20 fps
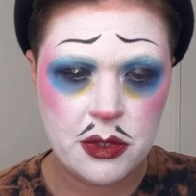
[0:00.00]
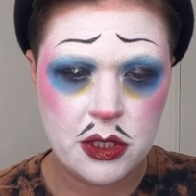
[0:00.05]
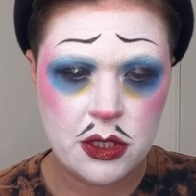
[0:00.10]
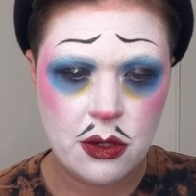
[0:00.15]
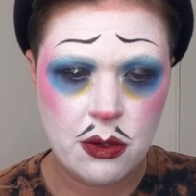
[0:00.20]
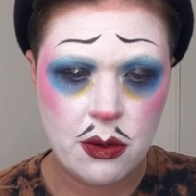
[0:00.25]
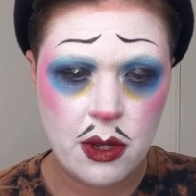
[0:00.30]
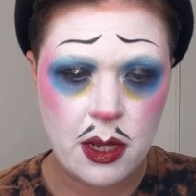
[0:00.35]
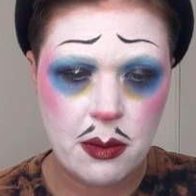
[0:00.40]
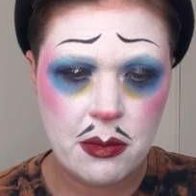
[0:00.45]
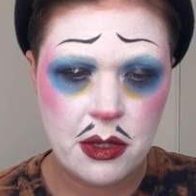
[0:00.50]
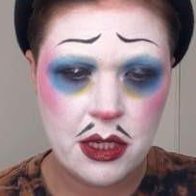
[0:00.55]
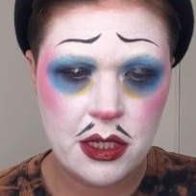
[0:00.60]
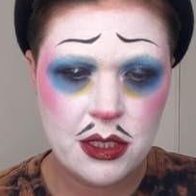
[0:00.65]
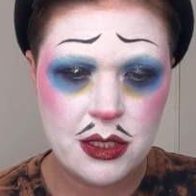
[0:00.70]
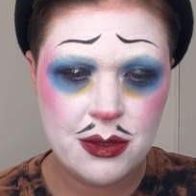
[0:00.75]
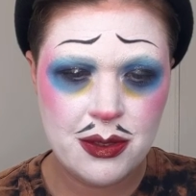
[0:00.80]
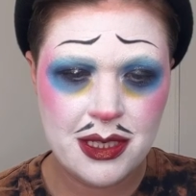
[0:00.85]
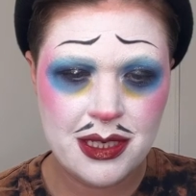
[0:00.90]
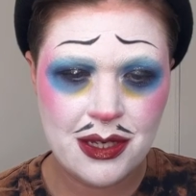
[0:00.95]
so I'm gonna
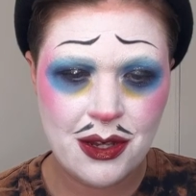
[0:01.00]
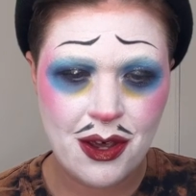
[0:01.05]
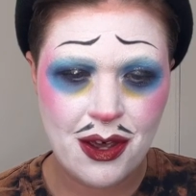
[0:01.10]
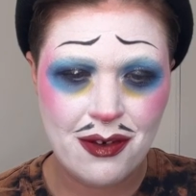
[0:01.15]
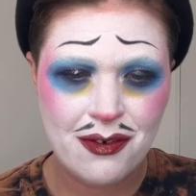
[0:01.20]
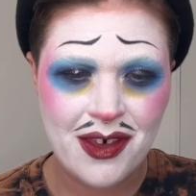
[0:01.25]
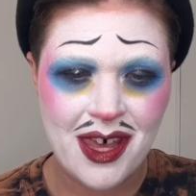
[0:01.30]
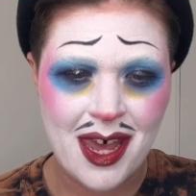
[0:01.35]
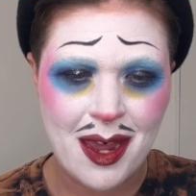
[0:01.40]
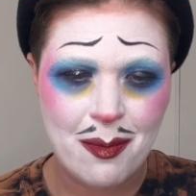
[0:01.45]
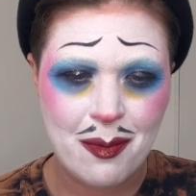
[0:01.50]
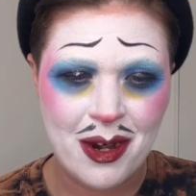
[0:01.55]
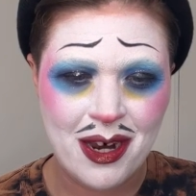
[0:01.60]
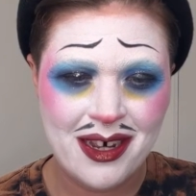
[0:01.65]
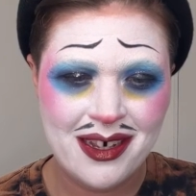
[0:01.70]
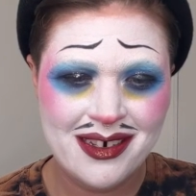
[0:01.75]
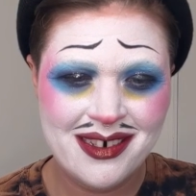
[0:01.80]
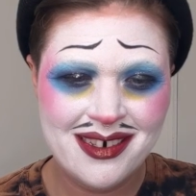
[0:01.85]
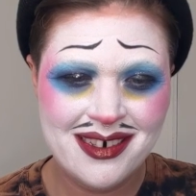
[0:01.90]
do this off camera